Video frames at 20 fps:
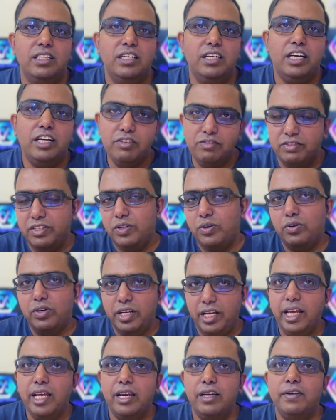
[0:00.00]
kind of
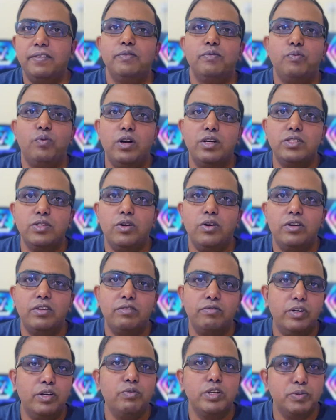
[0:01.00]
zeroed in
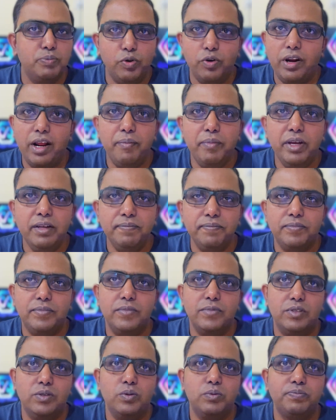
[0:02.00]
one was programming.
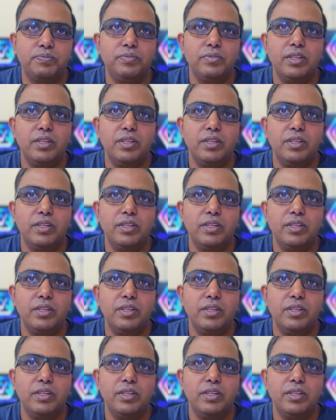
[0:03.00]
So